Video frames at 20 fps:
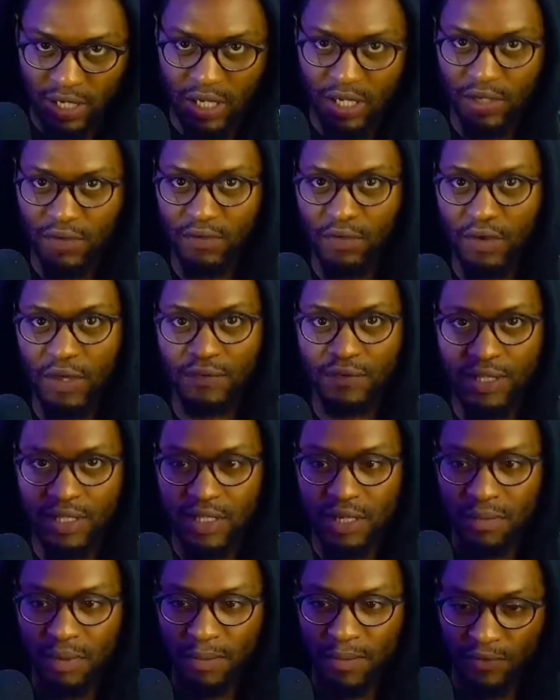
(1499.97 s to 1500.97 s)
if you have the
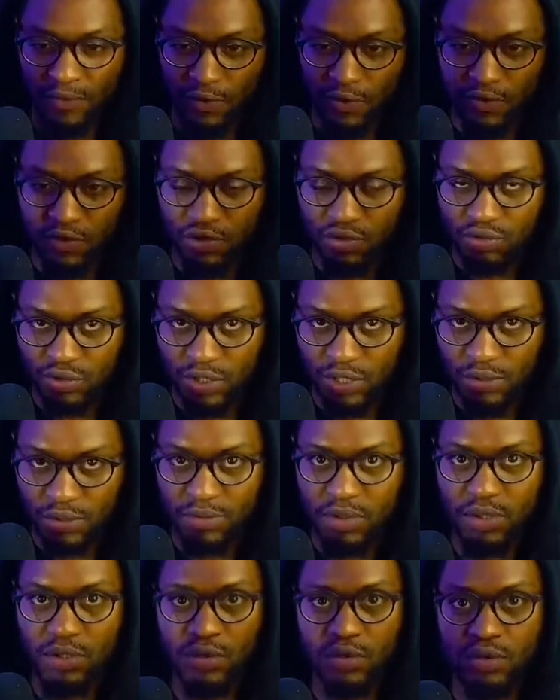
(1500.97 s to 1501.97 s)
same amount of
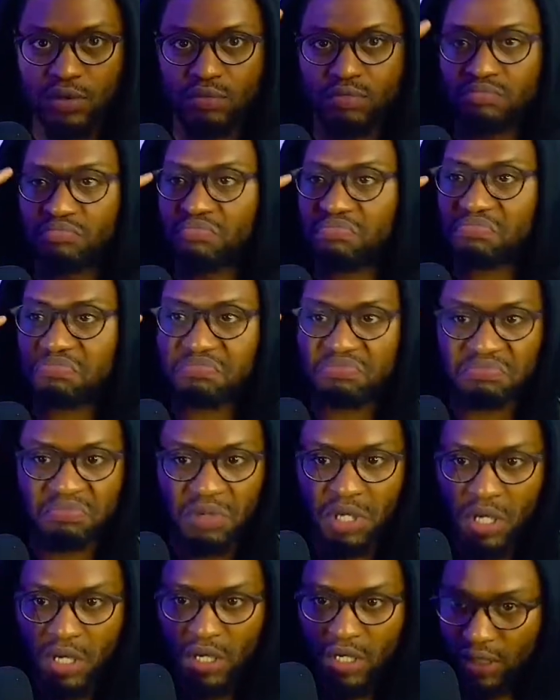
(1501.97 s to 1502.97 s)
streams,
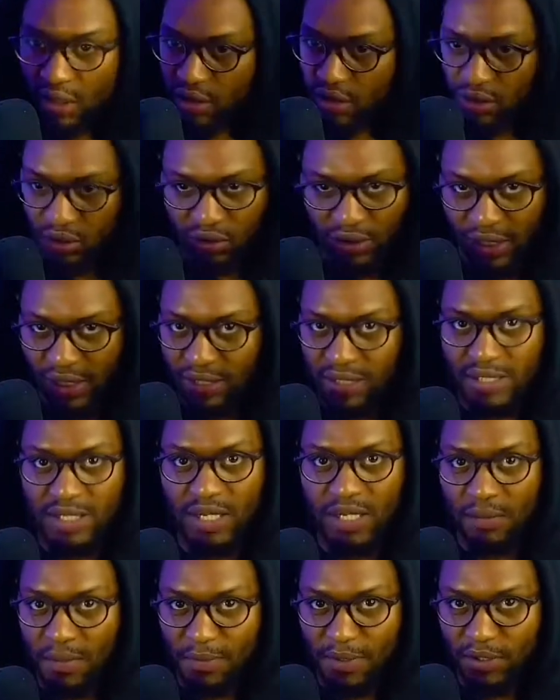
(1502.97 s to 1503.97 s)
you get the
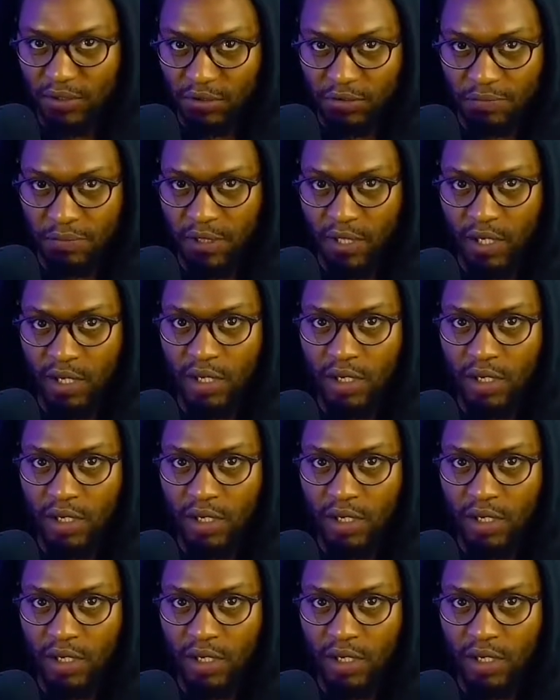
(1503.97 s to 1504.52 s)
same amount of pay.